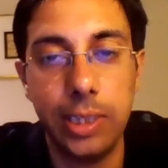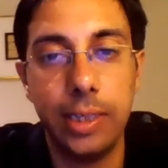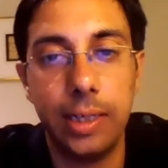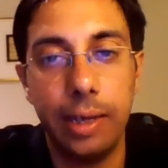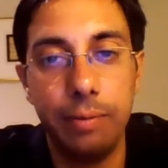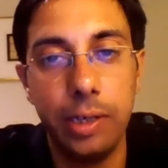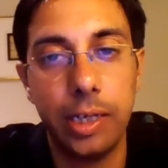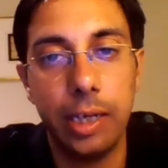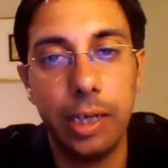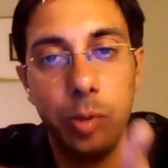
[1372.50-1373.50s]
that every
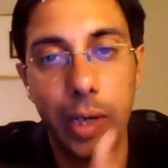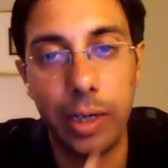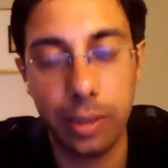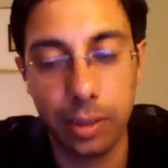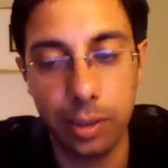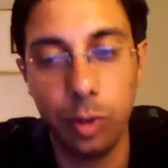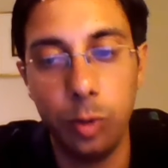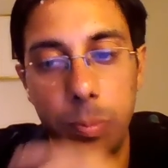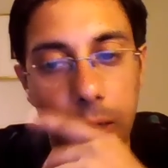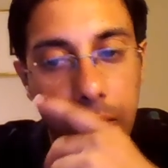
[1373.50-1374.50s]
time you enter the
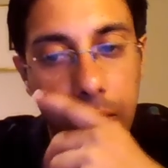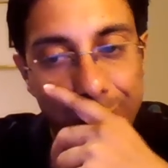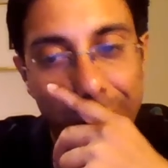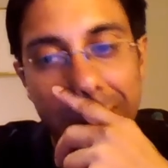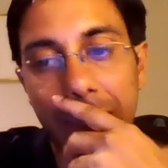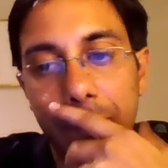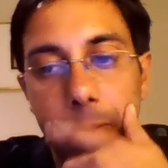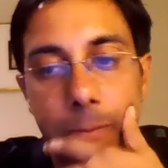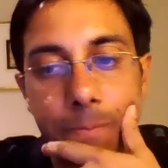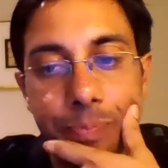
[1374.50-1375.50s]
loop, for example,